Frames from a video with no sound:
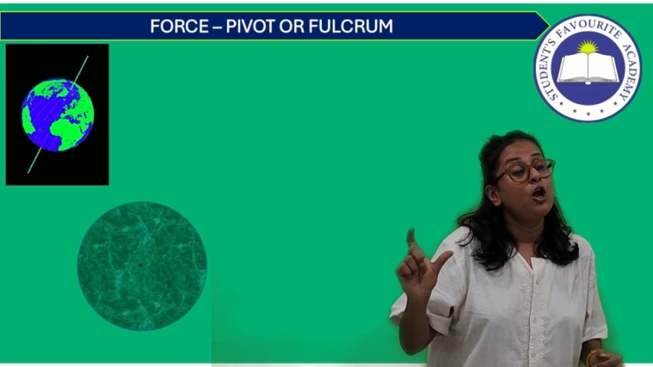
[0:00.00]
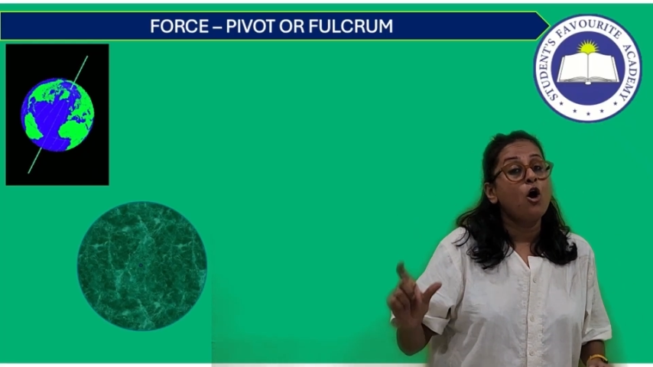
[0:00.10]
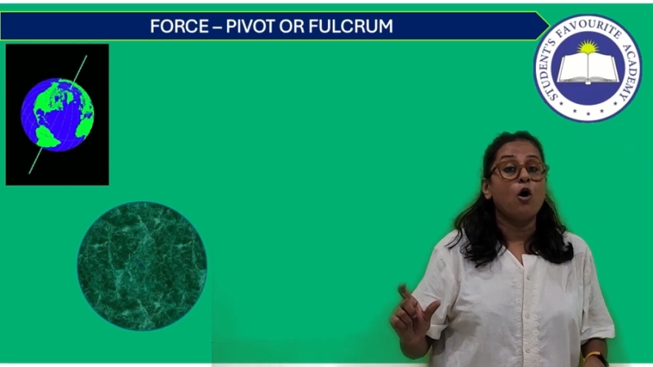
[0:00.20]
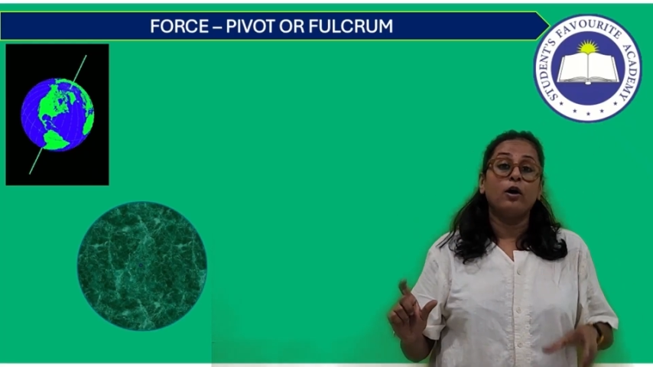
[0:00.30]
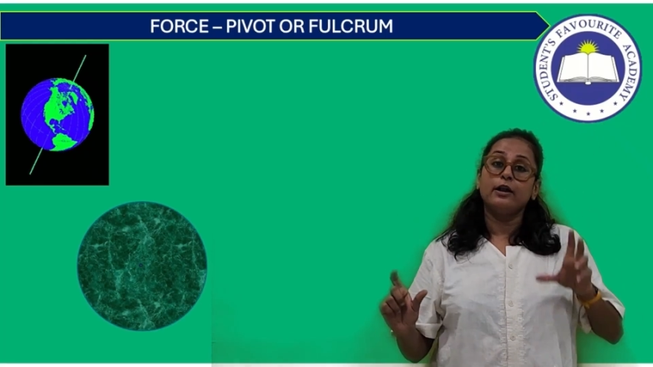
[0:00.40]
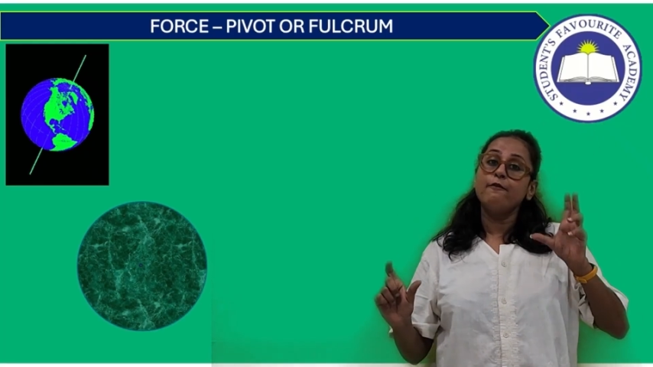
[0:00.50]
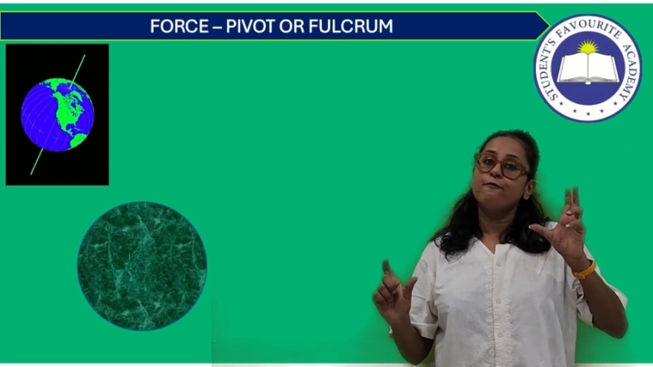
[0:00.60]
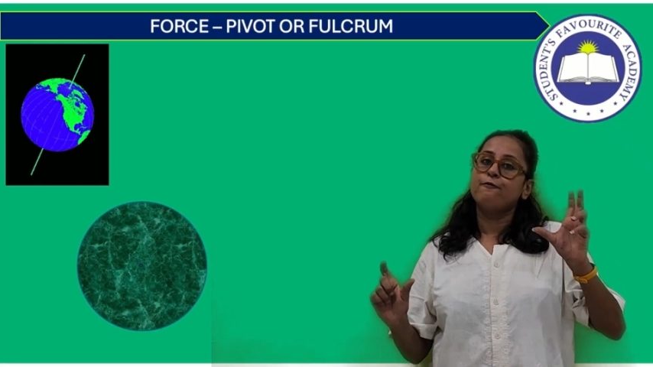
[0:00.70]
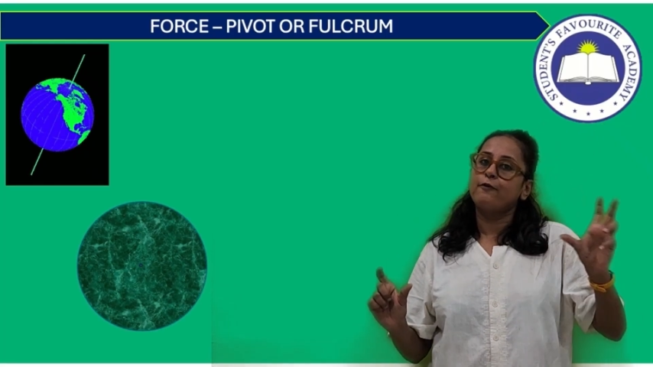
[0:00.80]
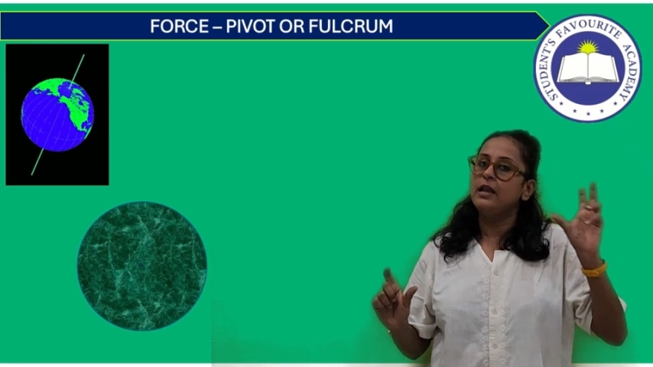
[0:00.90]
or a
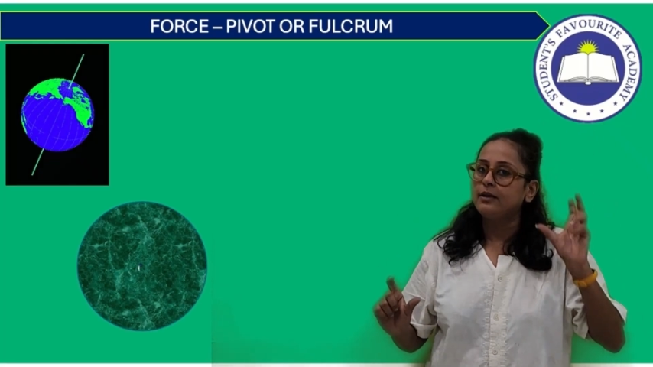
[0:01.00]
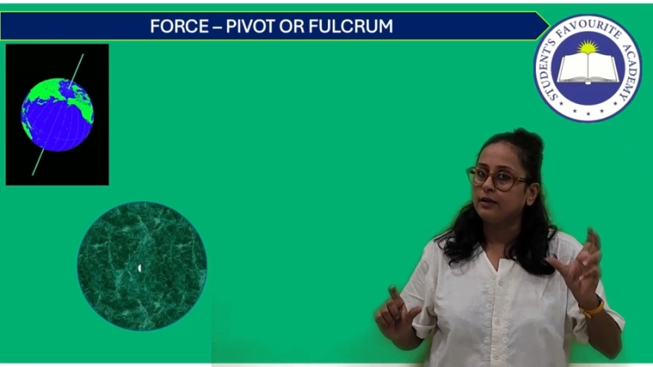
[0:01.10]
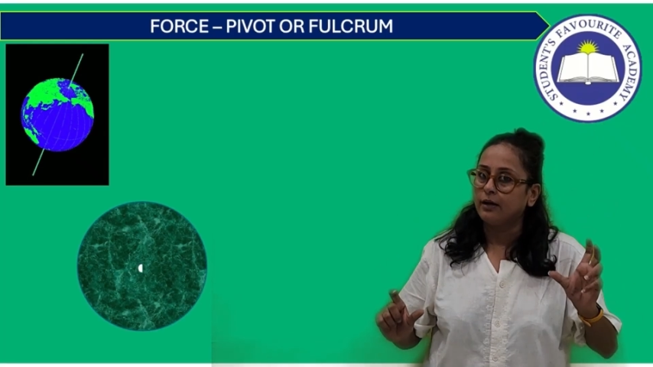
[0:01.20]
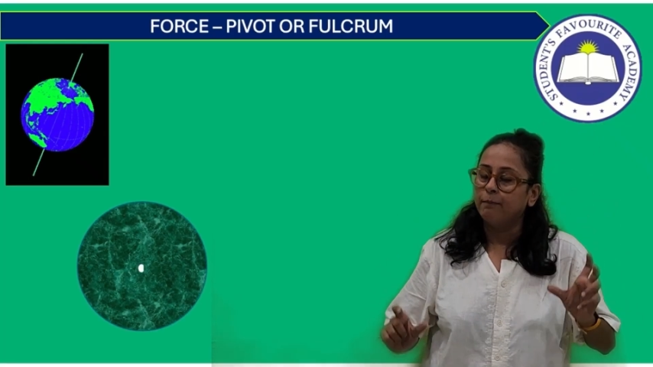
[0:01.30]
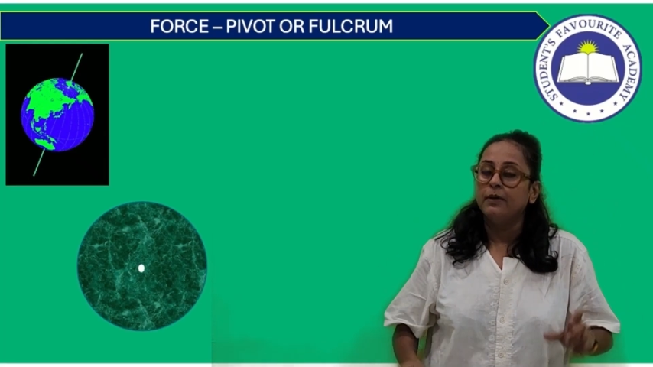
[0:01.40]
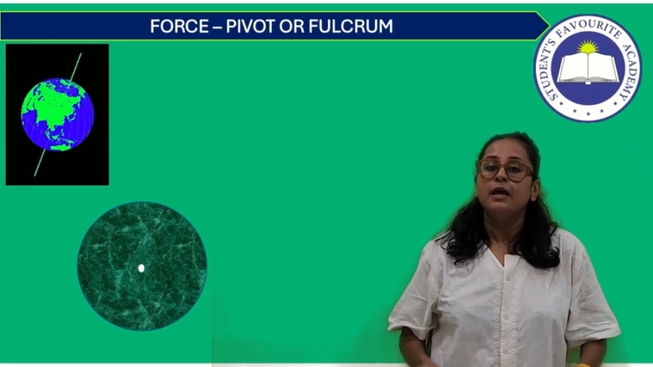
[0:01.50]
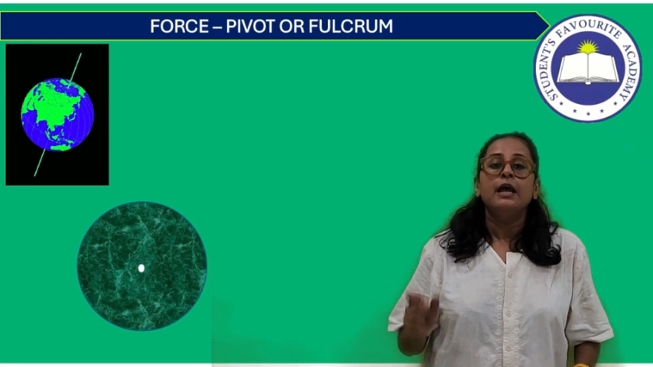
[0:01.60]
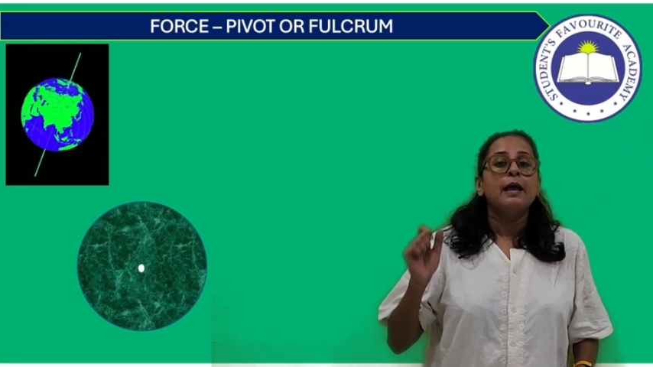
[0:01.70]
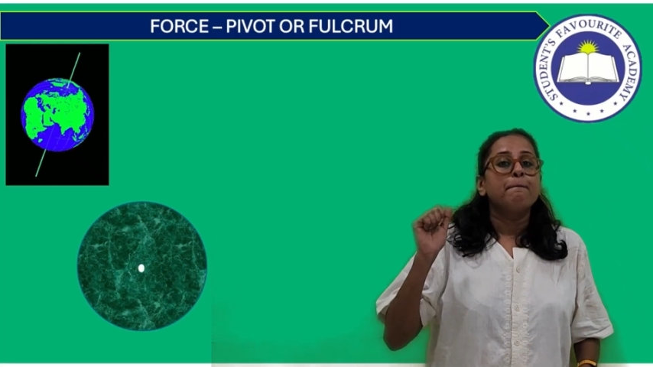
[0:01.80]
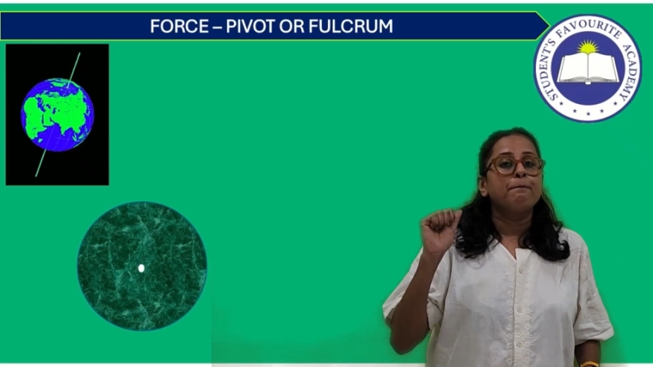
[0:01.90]
fulcrum.
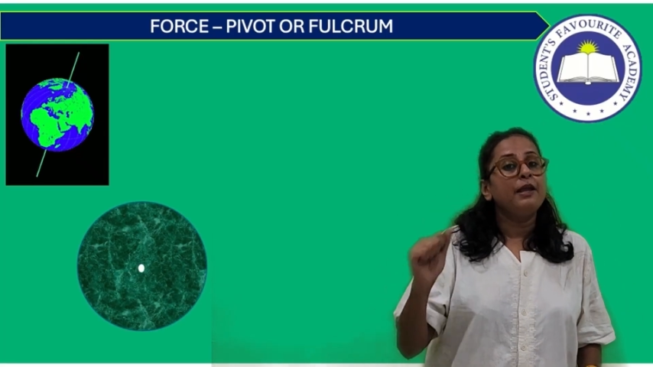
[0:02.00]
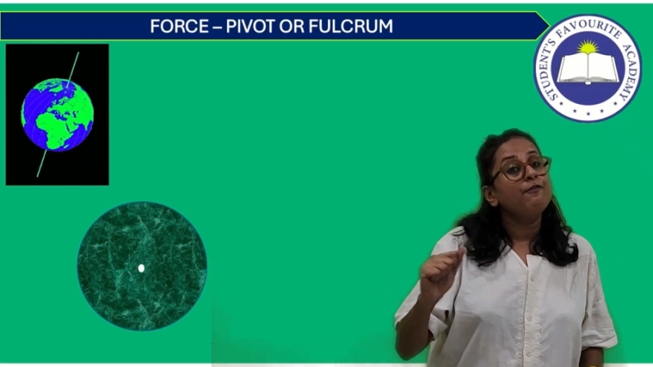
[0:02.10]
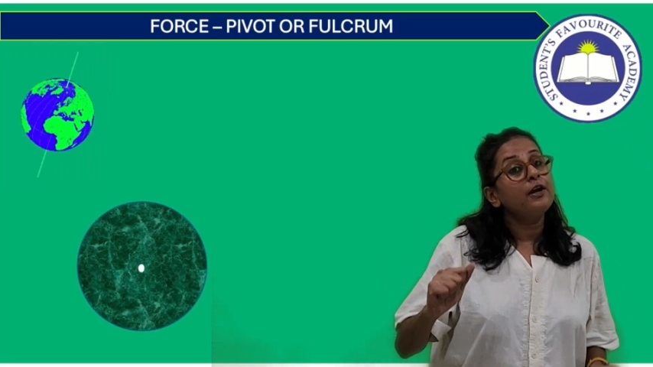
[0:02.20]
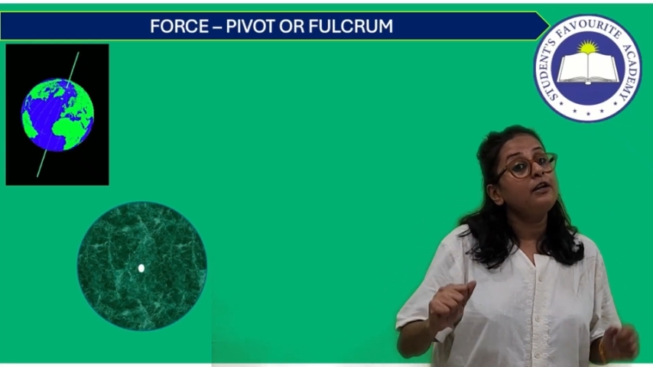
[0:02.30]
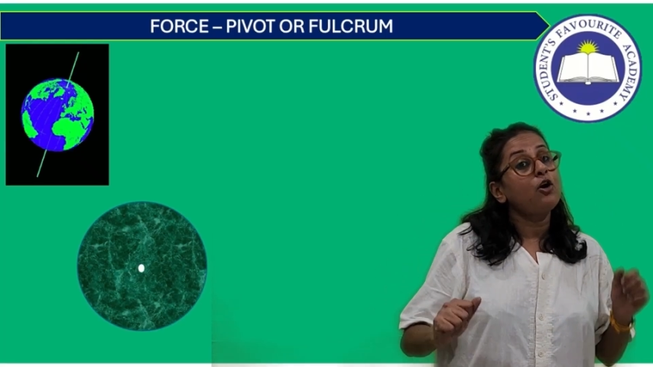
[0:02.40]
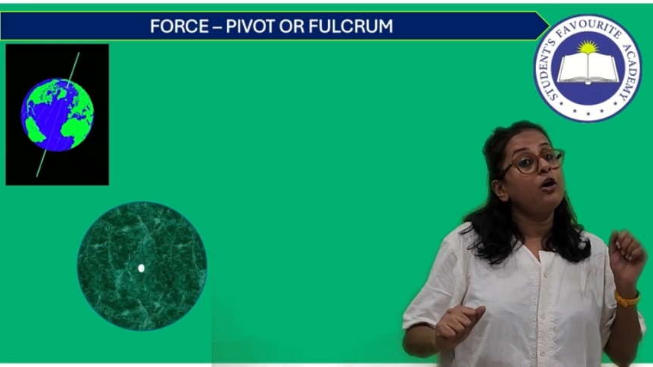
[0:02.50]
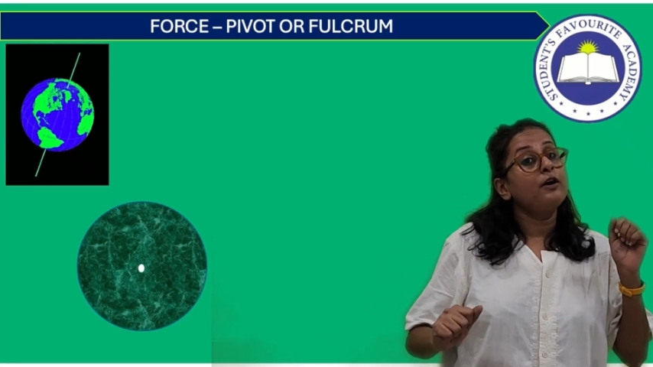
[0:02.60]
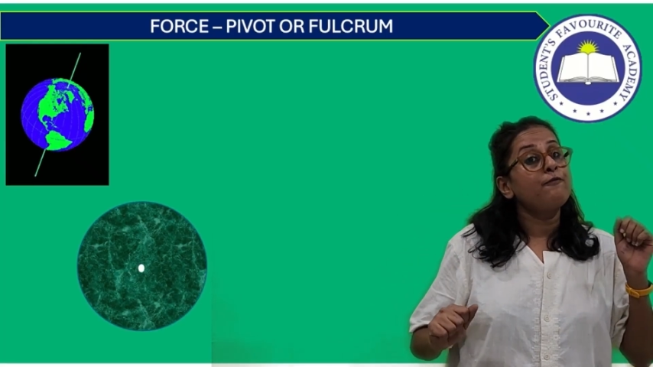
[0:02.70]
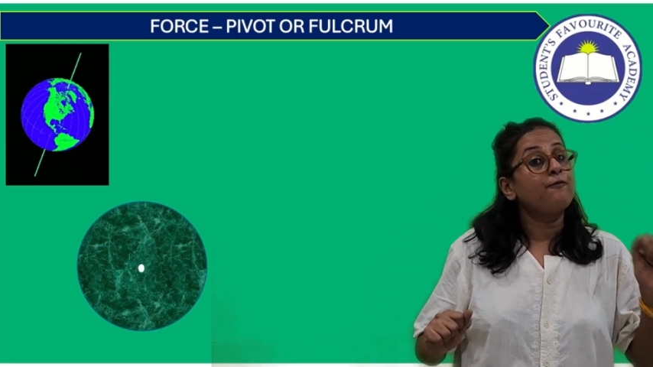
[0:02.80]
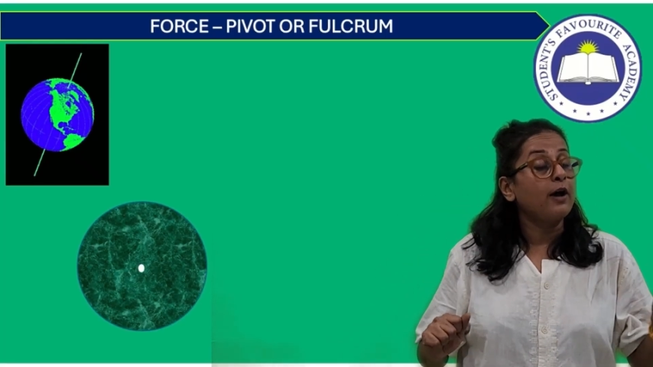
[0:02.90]
Pivot or a
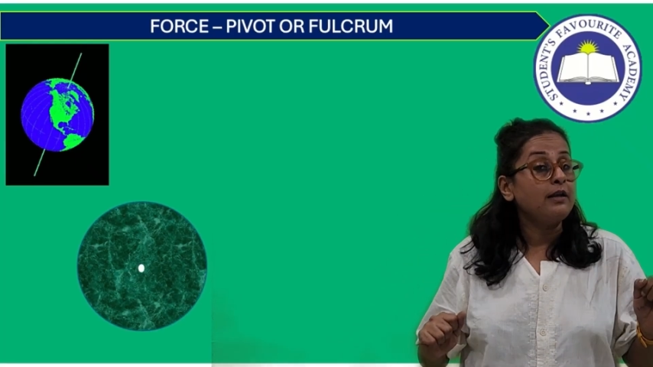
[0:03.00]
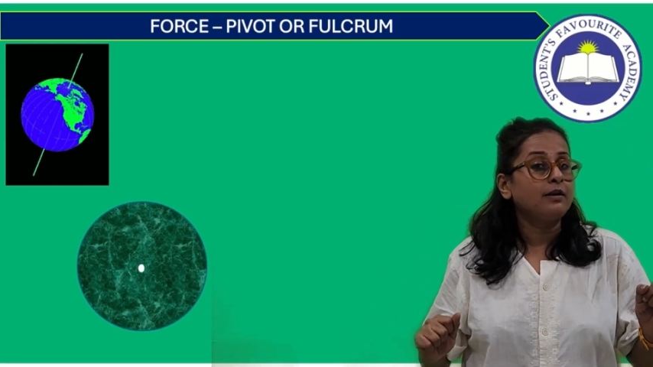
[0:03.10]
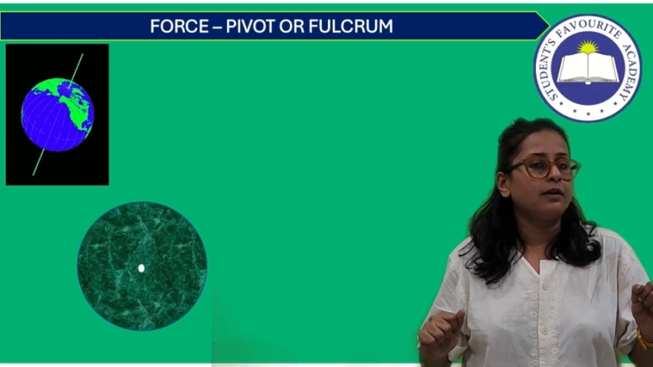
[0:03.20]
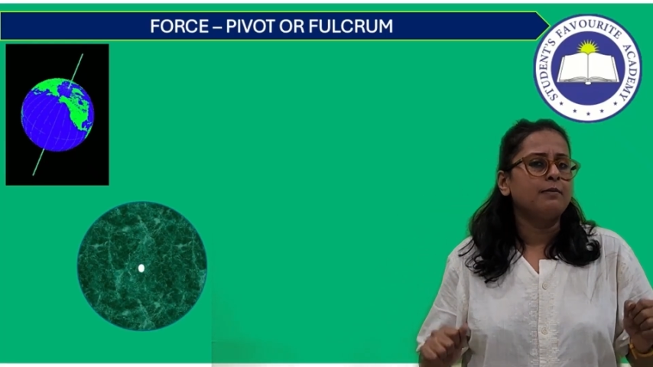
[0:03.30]
fulcrum